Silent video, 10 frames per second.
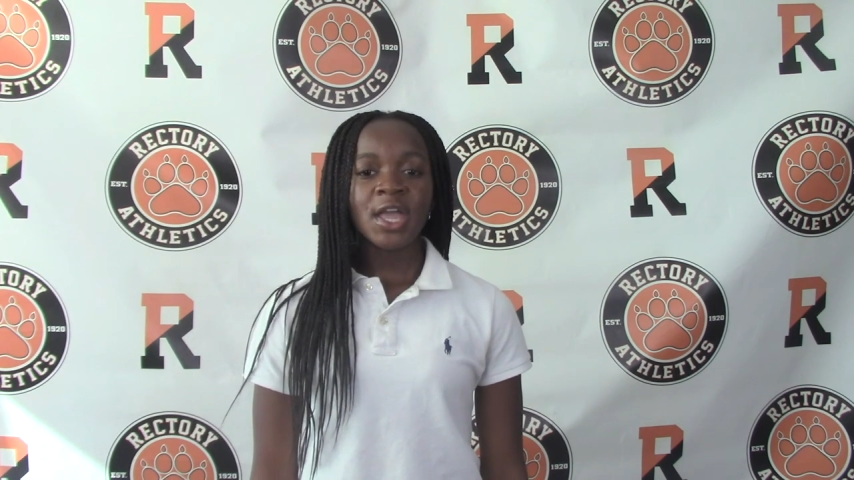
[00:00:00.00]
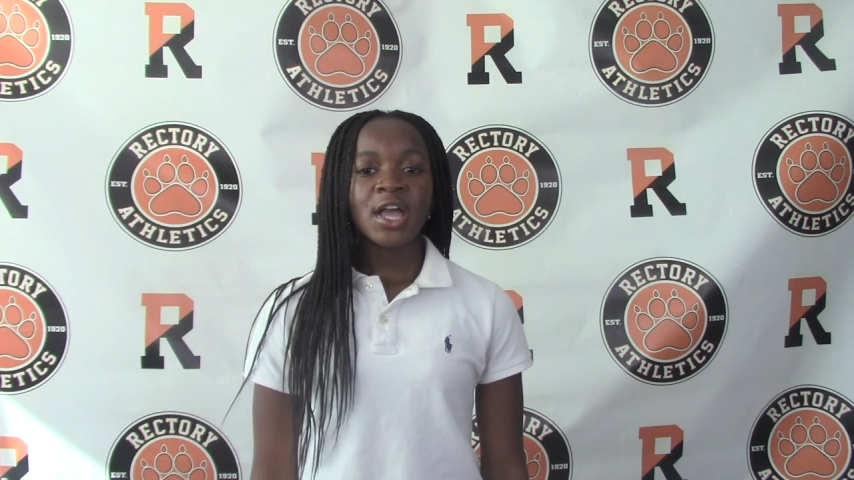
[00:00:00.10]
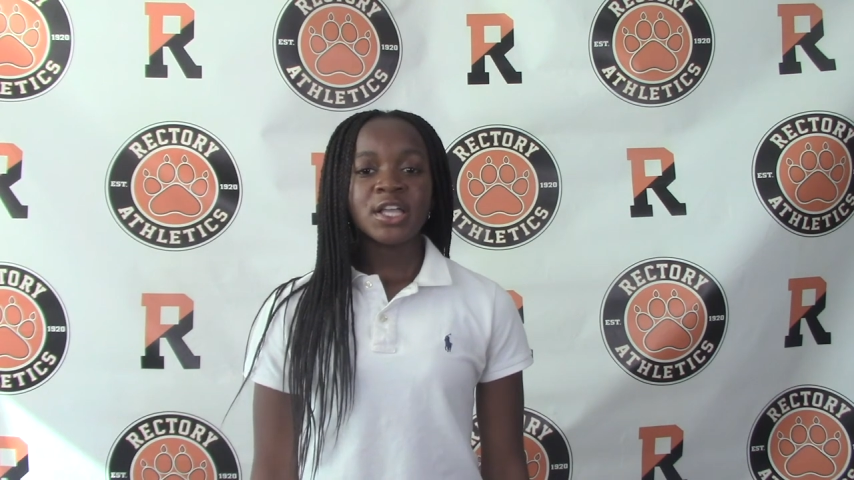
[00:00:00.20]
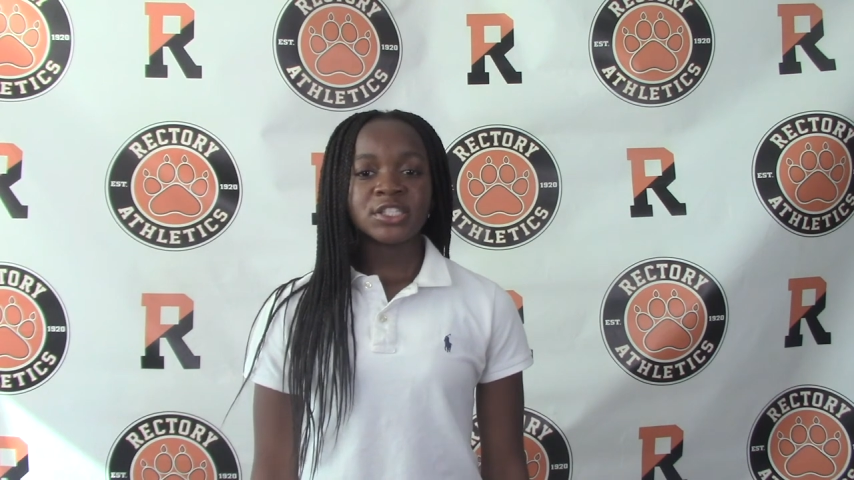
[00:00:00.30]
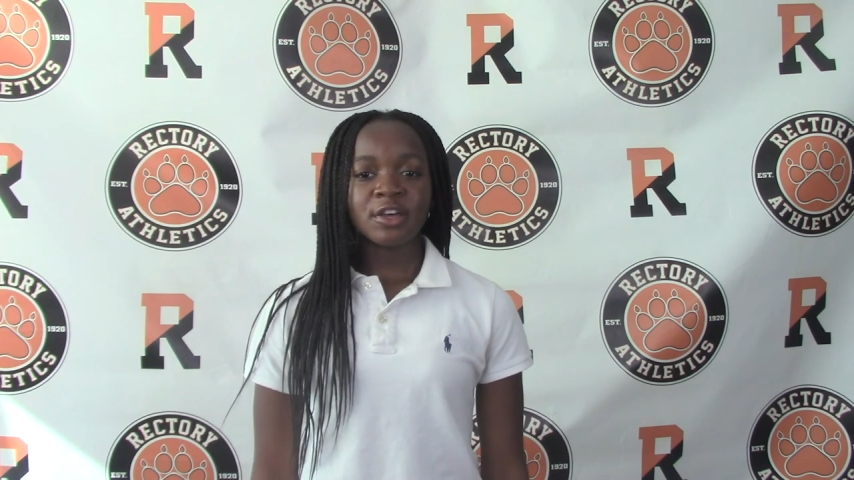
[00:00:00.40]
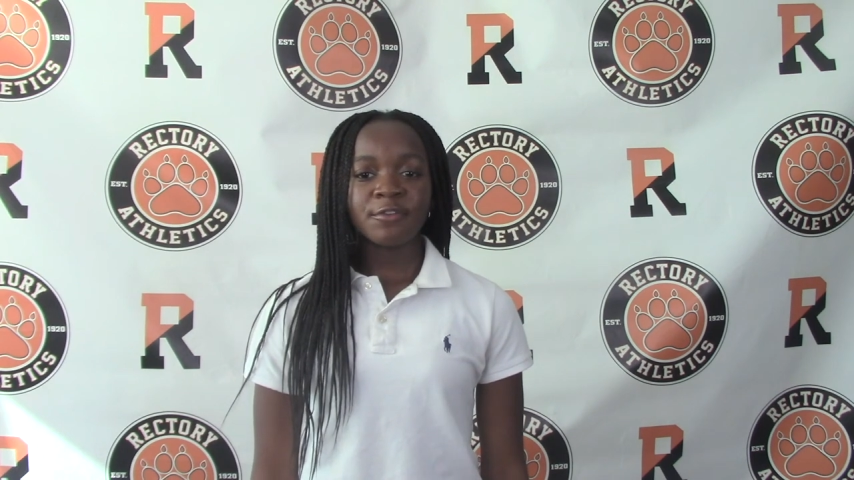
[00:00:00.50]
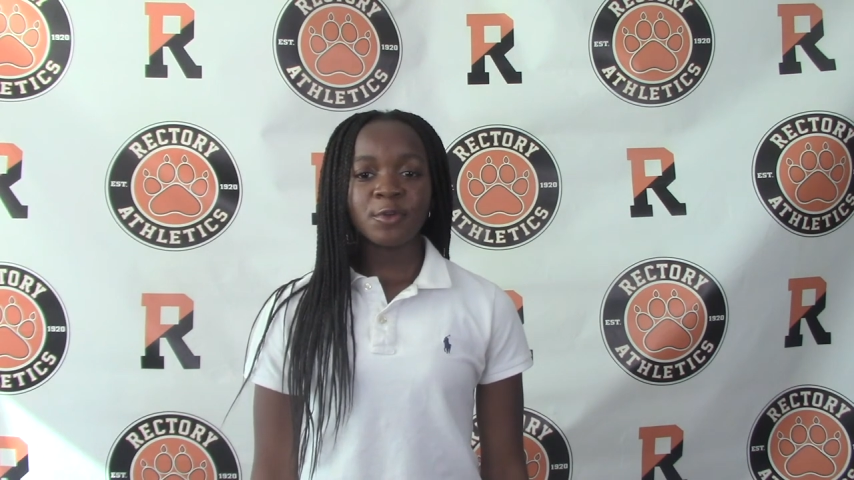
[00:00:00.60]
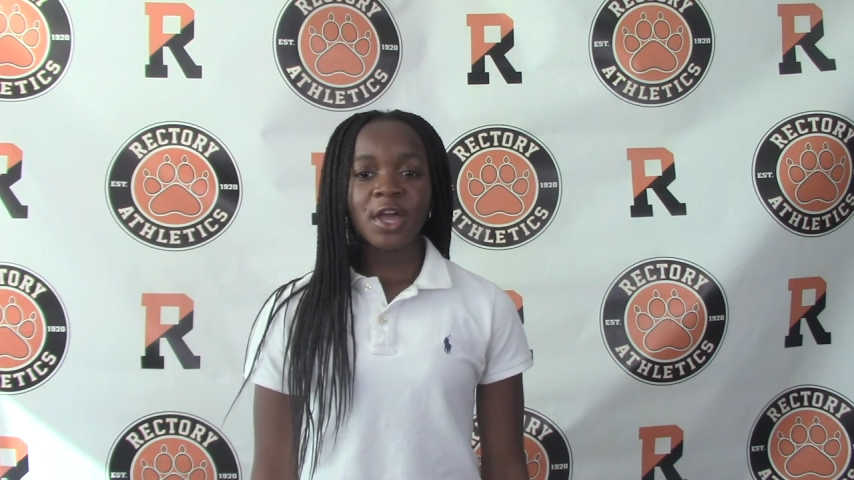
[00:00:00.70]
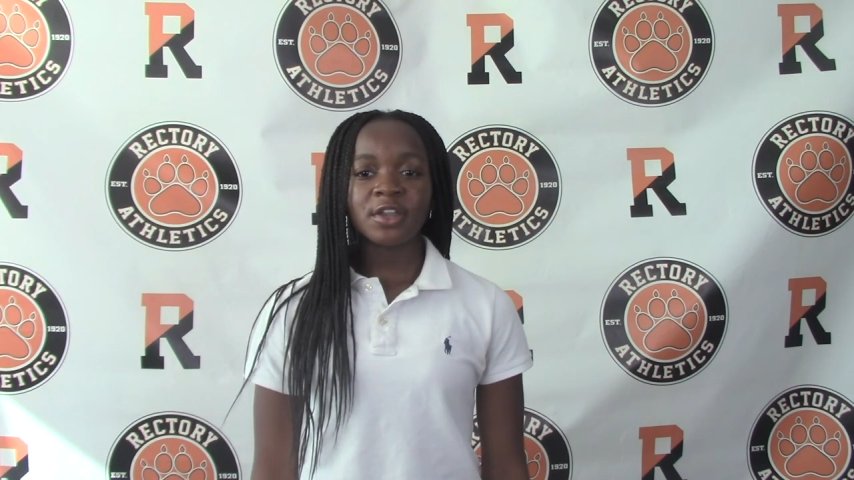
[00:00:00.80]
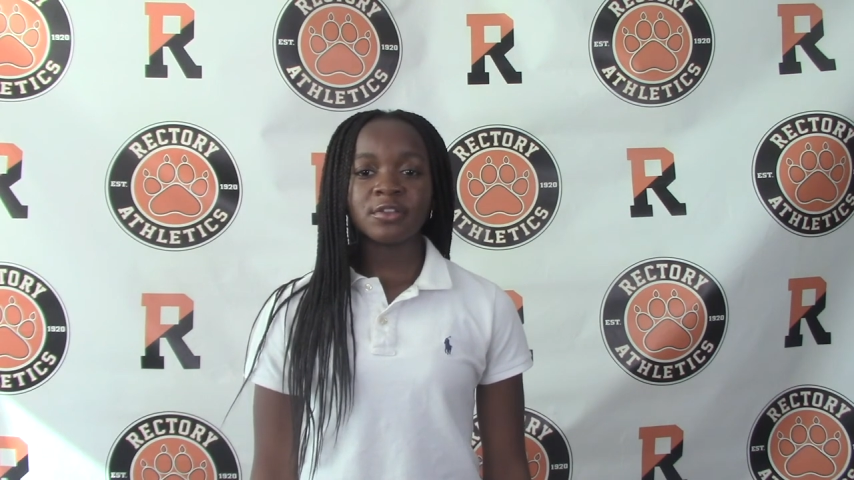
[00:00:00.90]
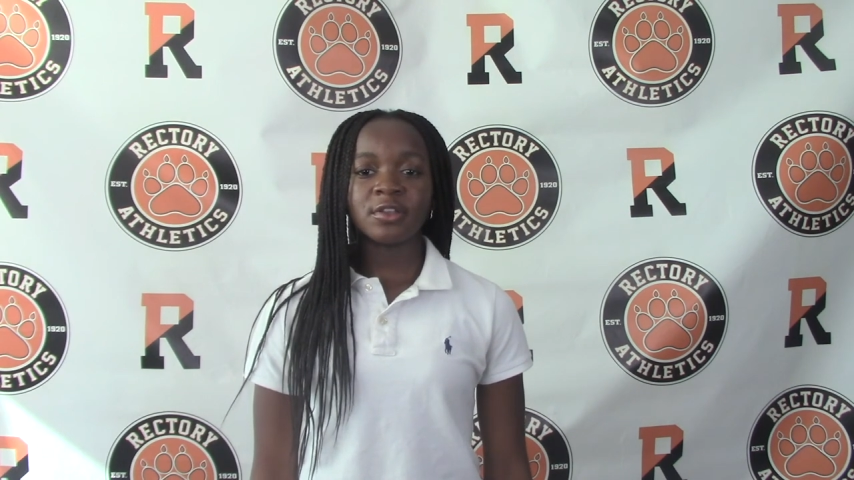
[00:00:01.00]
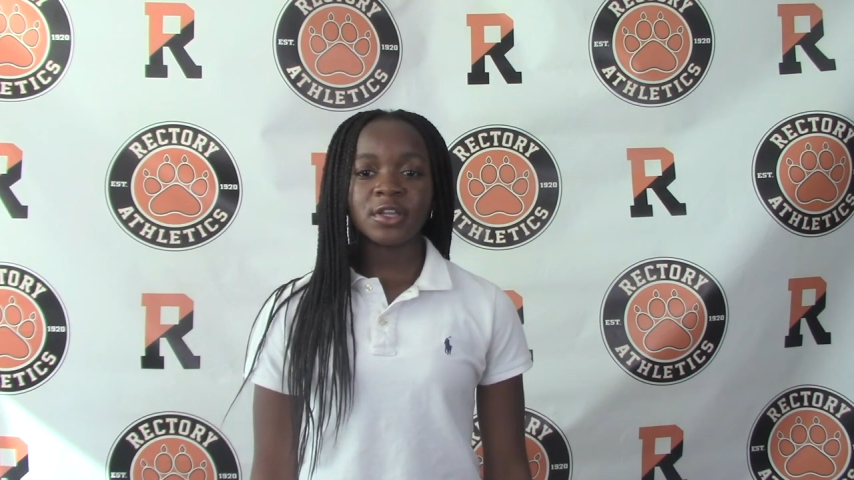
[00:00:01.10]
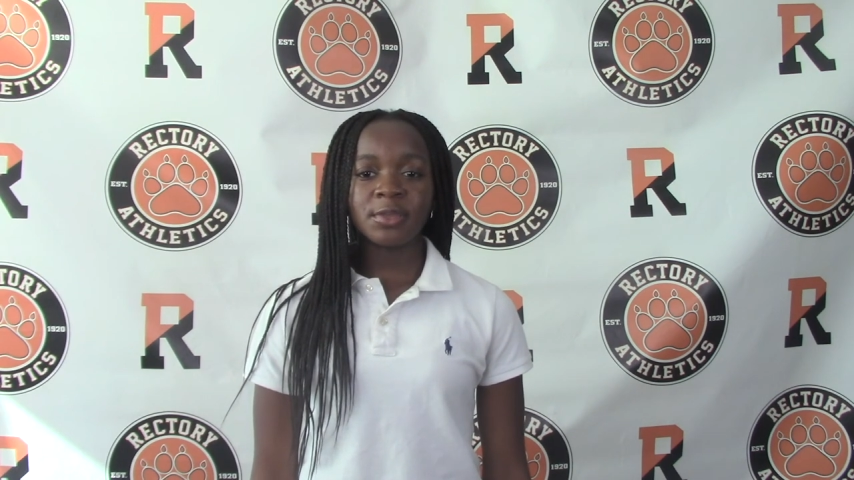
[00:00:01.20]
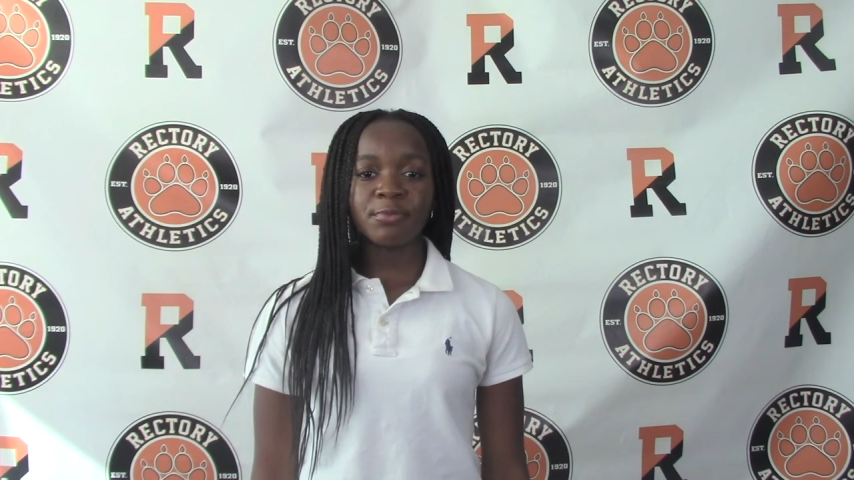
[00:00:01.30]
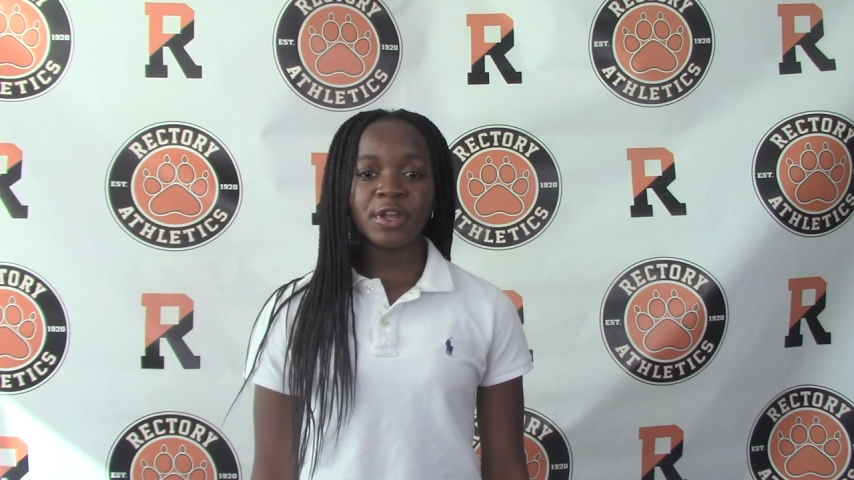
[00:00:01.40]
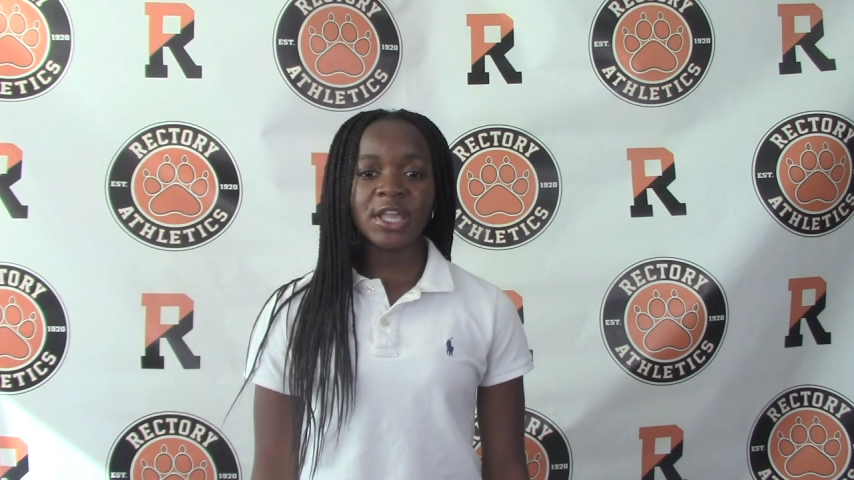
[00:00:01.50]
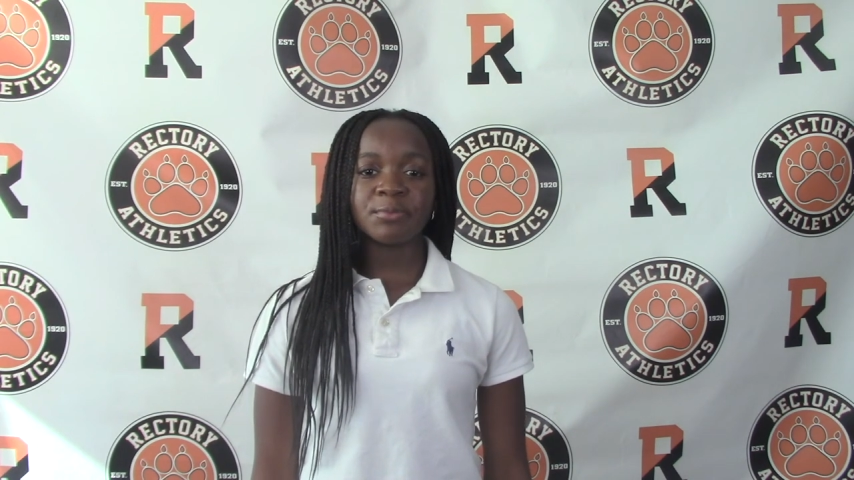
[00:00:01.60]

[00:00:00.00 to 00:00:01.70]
Suffield had a lucky break and